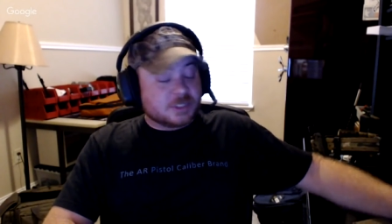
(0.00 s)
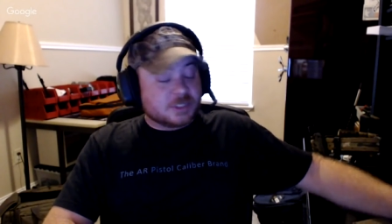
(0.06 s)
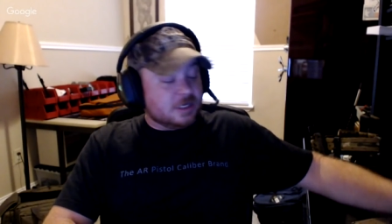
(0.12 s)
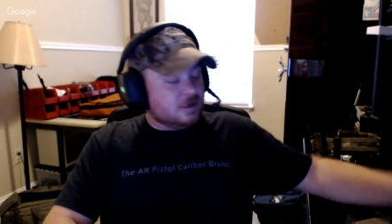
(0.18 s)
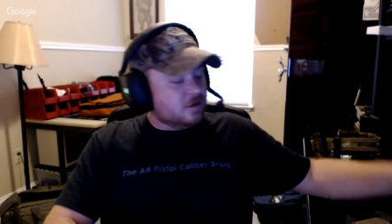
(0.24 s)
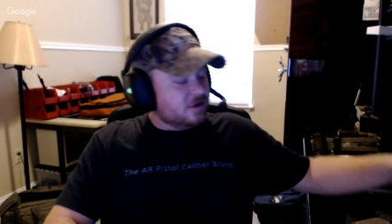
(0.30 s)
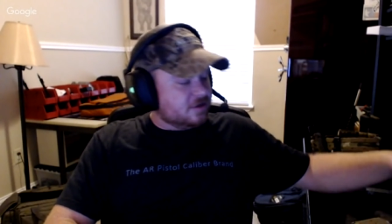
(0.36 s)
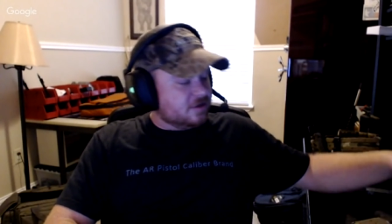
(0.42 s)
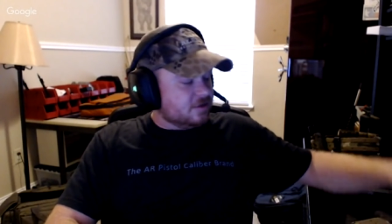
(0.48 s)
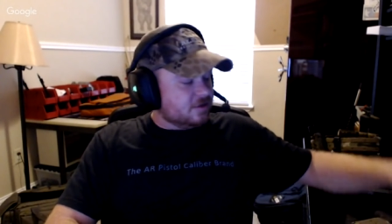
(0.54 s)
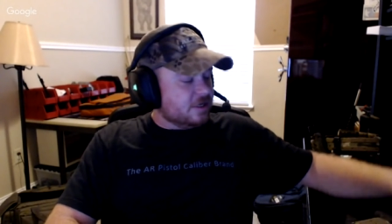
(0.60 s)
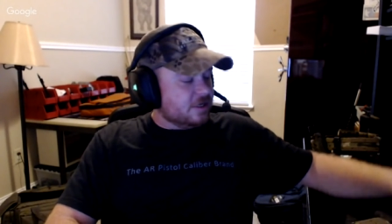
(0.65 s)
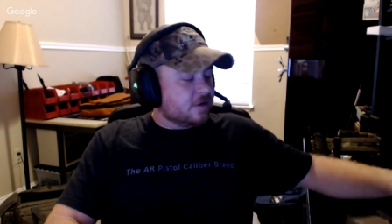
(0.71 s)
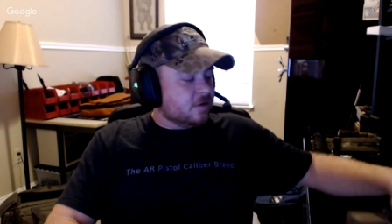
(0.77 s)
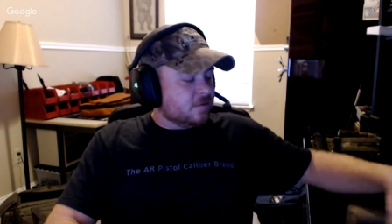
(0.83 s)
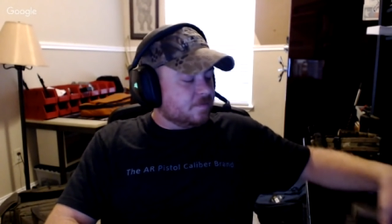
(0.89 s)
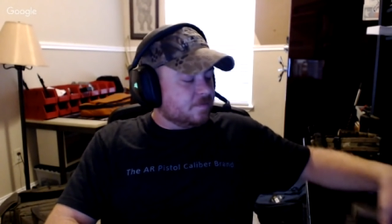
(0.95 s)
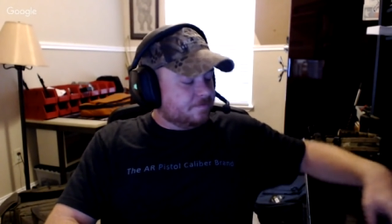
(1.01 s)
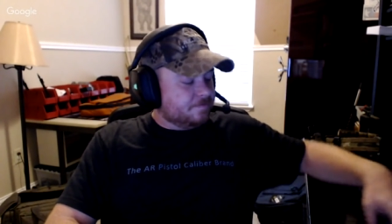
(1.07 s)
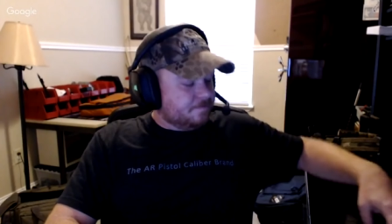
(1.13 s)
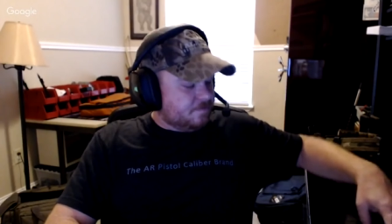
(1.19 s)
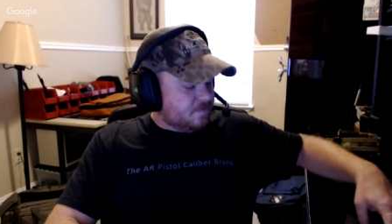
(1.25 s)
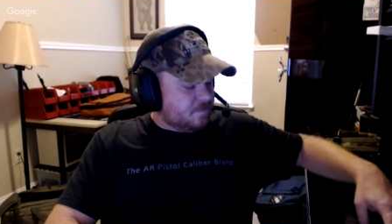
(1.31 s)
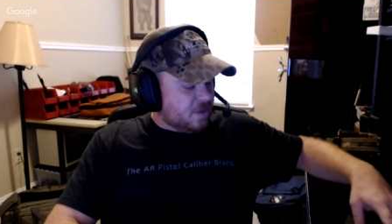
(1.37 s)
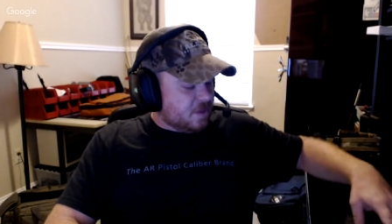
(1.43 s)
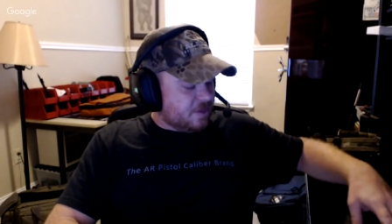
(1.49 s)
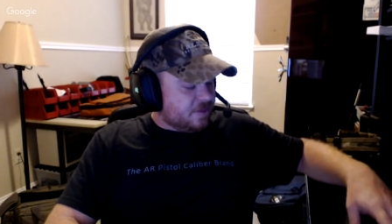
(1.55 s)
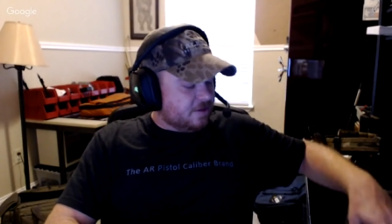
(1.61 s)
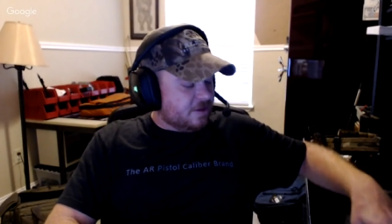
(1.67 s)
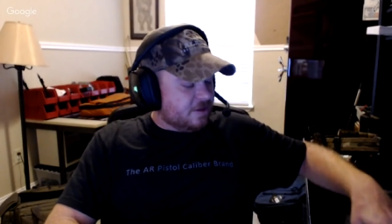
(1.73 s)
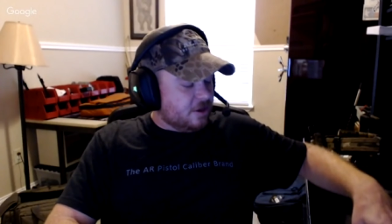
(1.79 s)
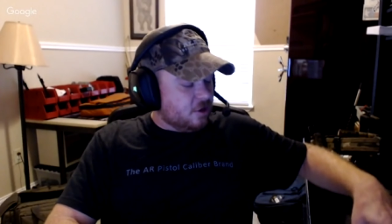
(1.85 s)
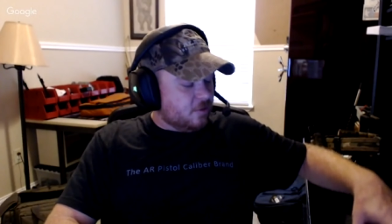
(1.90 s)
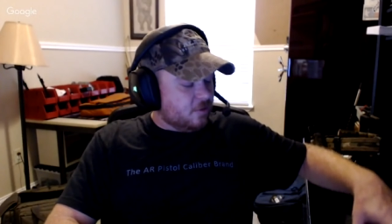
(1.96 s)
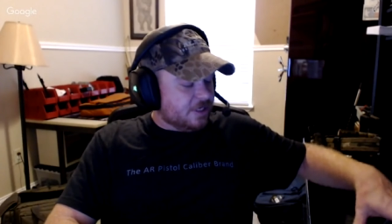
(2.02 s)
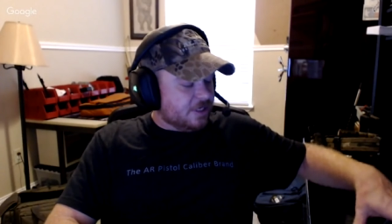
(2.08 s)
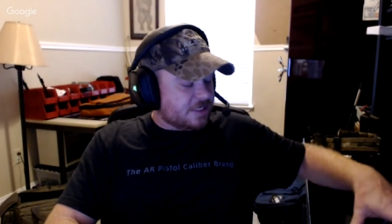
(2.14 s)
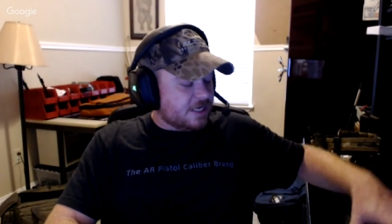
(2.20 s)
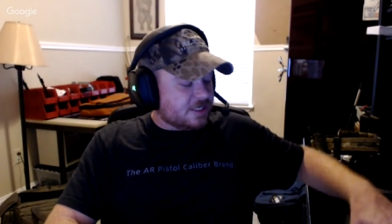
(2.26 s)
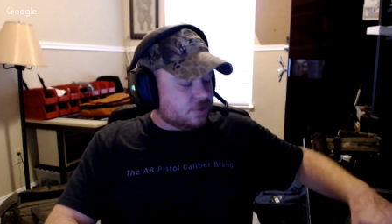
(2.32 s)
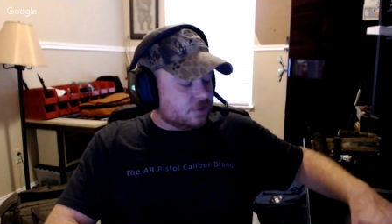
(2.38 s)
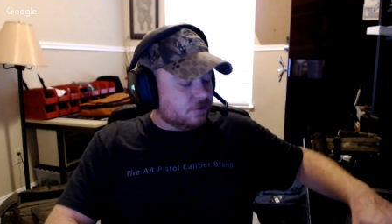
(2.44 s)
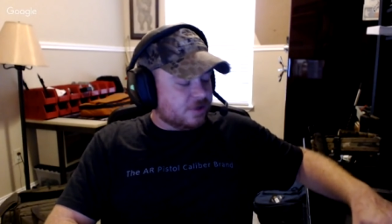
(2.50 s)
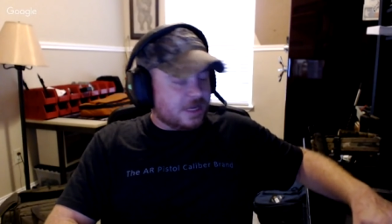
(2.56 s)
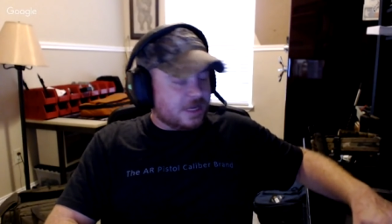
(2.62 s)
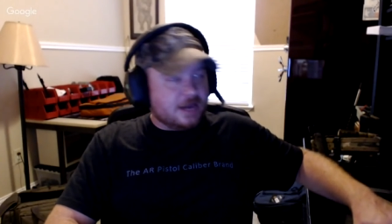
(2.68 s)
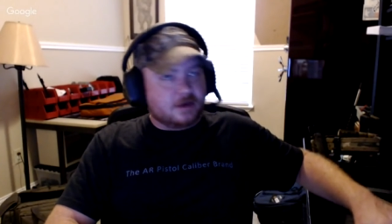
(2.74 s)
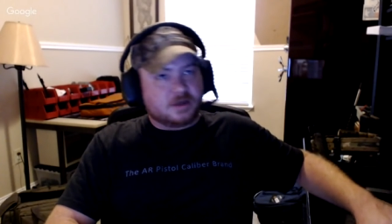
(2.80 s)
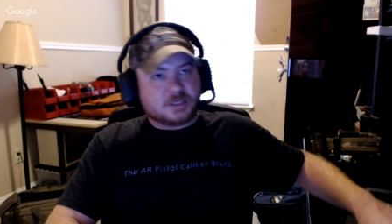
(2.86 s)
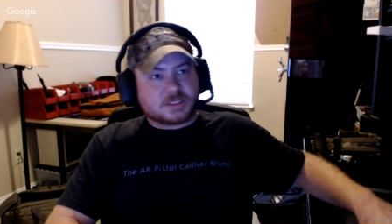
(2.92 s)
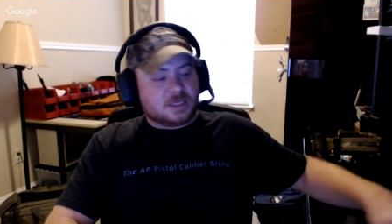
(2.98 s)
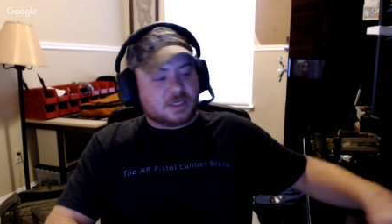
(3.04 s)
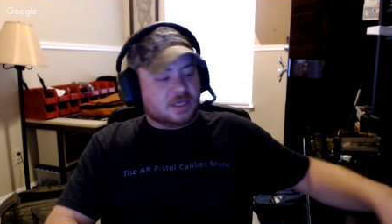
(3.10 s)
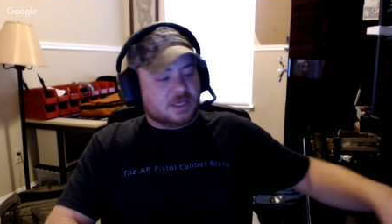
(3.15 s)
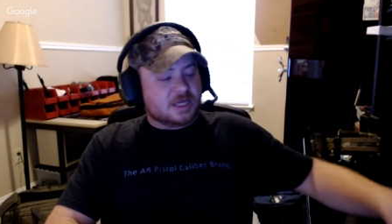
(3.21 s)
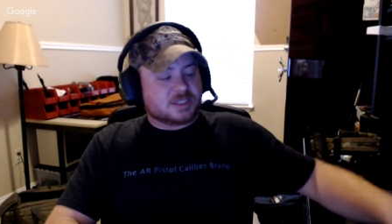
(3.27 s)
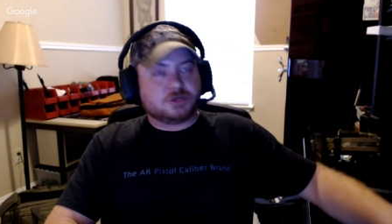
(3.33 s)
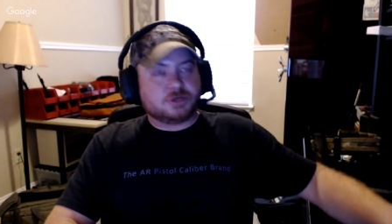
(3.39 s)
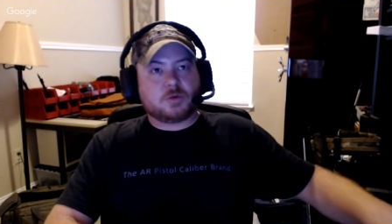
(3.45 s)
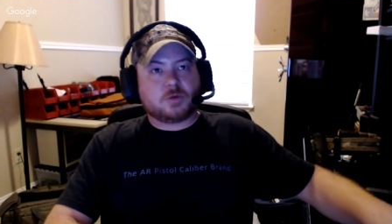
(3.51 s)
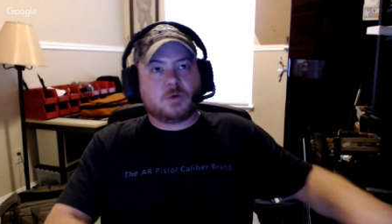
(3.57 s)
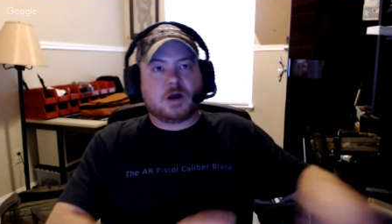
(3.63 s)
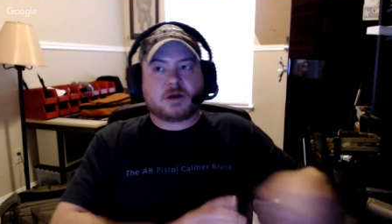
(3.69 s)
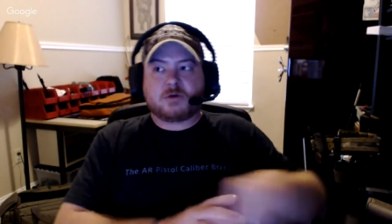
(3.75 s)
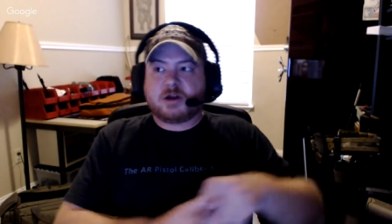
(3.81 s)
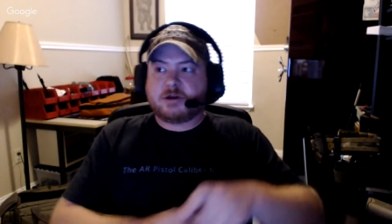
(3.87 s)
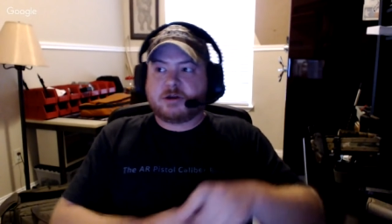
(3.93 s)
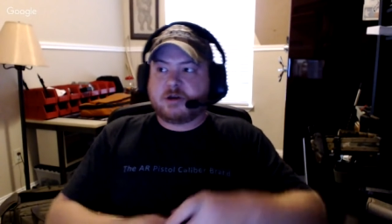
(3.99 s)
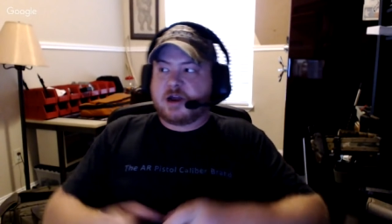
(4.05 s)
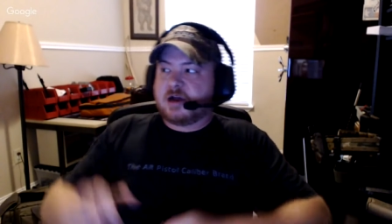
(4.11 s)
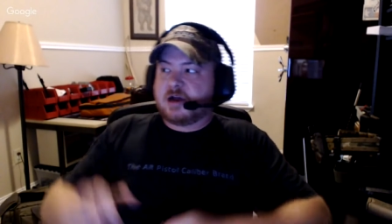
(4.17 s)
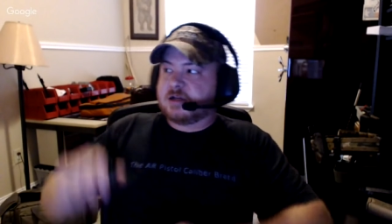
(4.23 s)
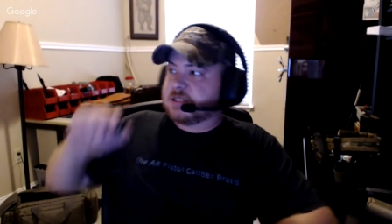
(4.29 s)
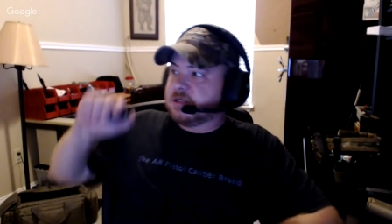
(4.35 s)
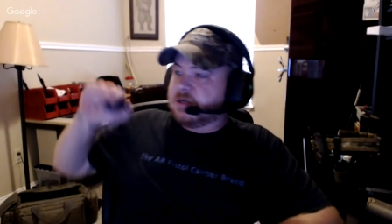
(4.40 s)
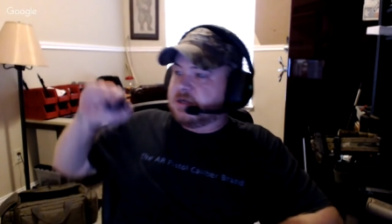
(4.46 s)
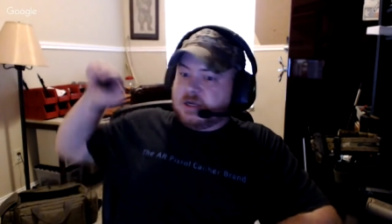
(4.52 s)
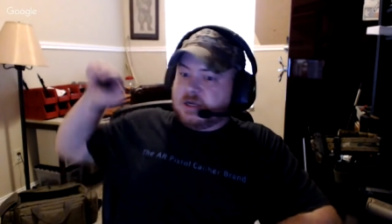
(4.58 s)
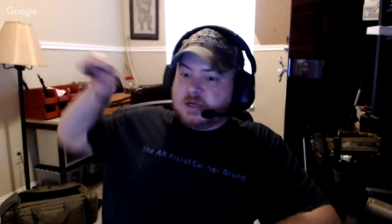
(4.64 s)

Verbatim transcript: And like the thing that nobody takes into account is like, yes, you can walk around your house and